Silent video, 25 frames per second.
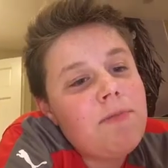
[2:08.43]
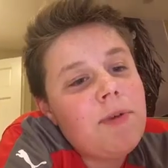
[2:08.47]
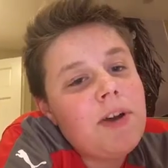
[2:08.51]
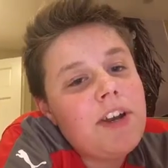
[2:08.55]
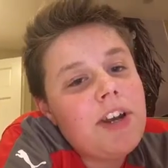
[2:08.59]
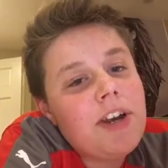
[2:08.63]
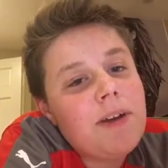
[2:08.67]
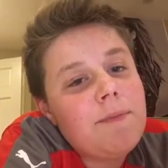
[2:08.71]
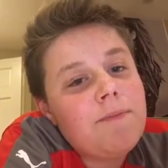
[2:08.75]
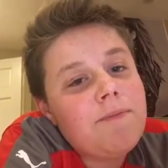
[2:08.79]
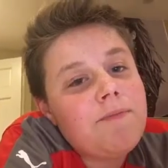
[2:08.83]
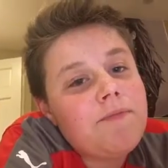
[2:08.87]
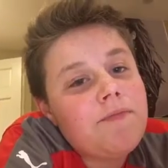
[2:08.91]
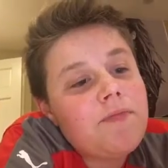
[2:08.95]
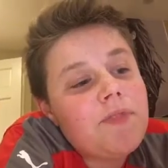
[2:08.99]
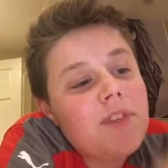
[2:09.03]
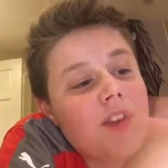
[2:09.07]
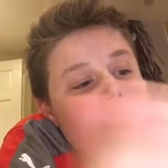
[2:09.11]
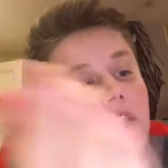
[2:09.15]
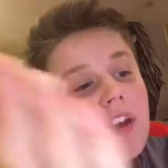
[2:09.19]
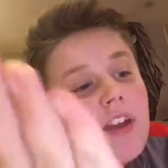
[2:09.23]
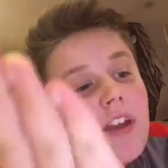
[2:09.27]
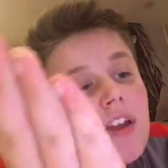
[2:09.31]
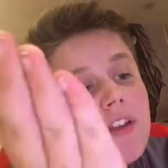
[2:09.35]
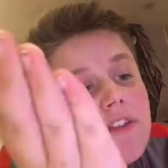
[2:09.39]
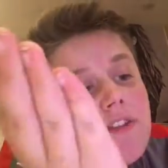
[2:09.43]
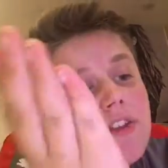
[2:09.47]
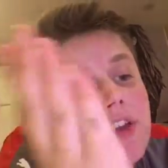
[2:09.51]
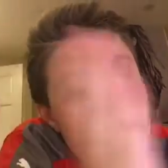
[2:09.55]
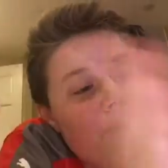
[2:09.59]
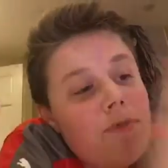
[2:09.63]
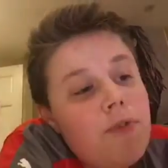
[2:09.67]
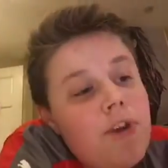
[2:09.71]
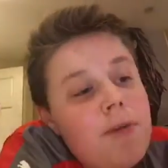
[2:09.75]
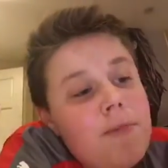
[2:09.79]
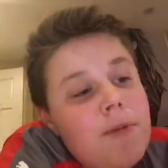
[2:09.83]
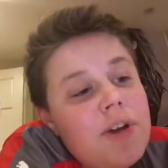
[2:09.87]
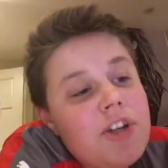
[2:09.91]
But, um, yeah,
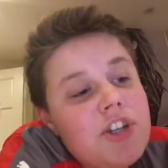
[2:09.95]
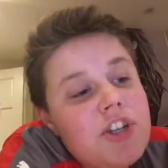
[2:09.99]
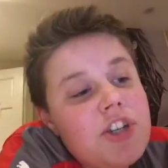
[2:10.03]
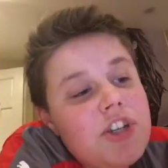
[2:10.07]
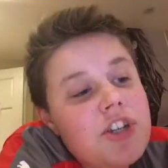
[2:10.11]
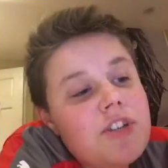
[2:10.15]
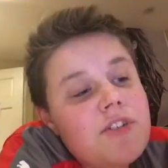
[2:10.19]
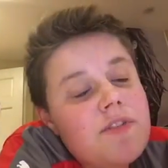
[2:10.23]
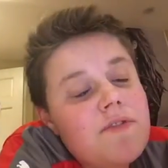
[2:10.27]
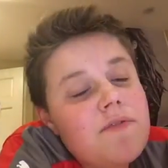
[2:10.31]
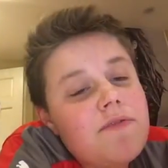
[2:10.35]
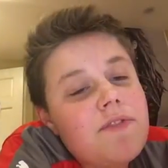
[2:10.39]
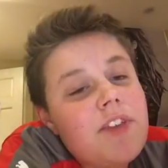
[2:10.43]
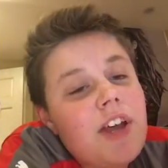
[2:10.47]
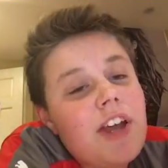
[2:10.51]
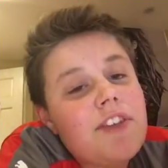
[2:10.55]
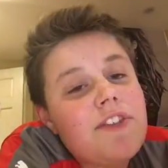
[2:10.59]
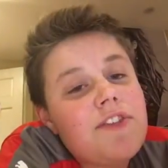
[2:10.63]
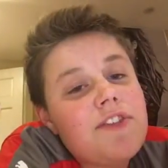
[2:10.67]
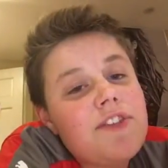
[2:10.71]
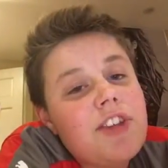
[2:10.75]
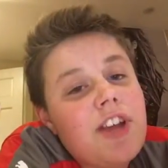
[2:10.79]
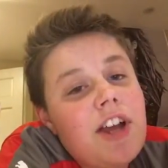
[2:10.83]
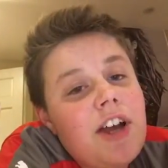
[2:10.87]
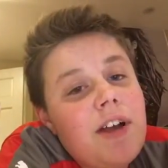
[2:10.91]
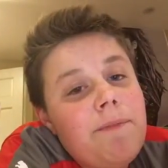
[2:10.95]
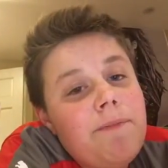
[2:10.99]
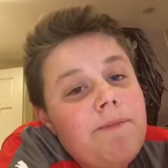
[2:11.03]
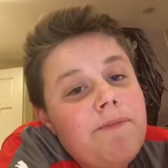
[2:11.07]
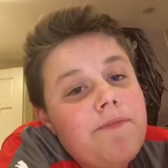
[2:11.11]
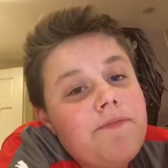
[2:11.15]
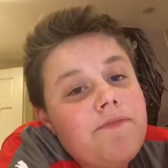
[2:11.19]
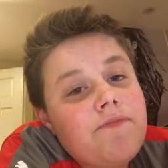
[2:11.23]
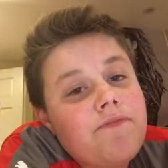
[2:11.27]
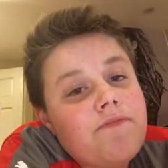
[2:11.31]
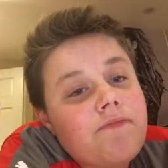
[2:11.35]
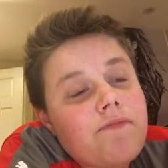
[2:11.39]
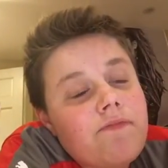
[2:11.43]
pretty much that's, um,
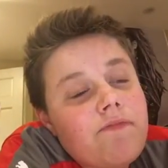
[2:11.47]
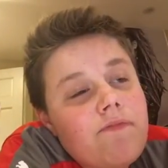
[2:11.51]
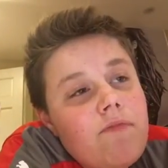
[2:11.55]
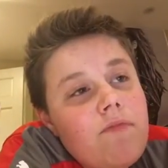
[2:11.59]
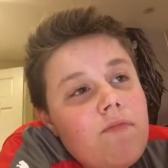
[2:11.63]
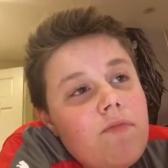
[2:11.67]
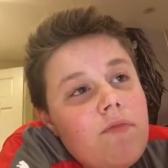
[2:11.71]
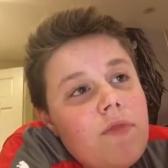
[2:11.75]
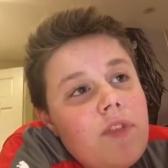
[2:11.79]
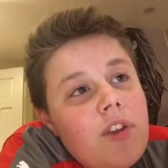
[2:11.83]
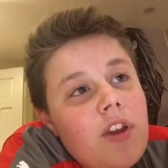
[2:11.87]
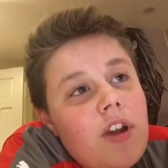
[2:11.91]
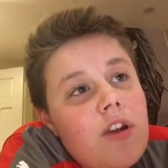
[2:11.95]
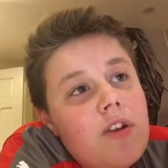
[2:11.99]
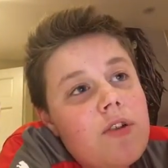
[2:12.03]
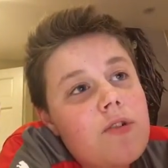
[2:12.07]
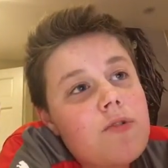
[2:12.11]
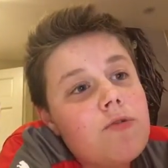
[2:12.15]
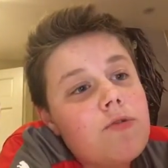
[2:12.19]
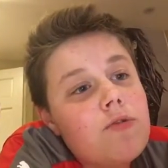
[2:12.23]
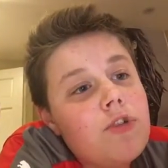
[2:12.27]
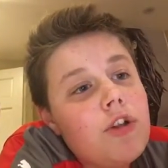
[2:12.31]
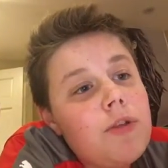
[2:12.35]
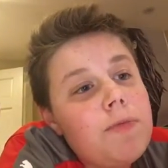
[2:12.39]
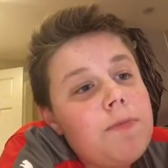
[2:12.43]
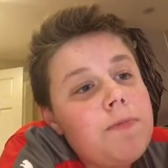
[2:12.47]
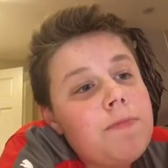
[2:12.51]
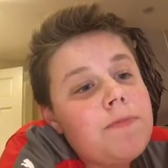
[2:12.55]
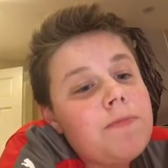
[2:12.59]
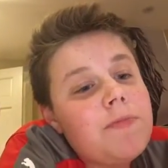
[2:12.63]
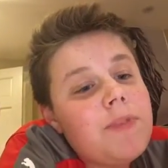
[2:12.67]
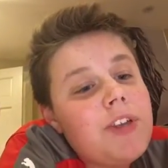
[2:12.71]
cool.